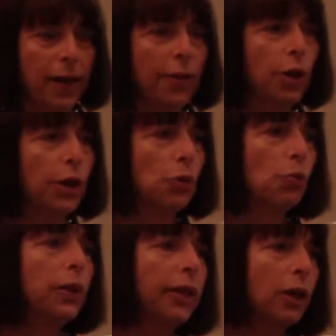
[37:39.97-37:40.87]
and they're going to
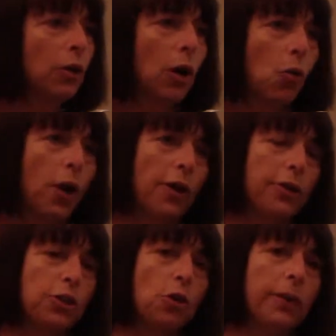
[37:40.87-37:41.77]
really acquire
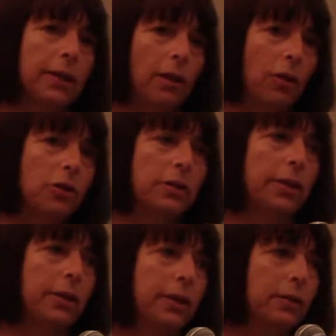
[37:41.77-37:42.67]
the domain knowledge
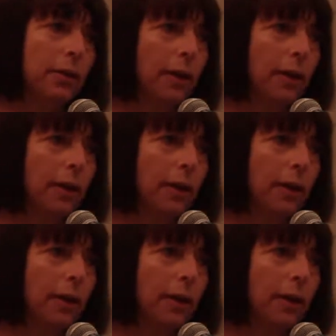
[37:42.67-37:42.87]
they need.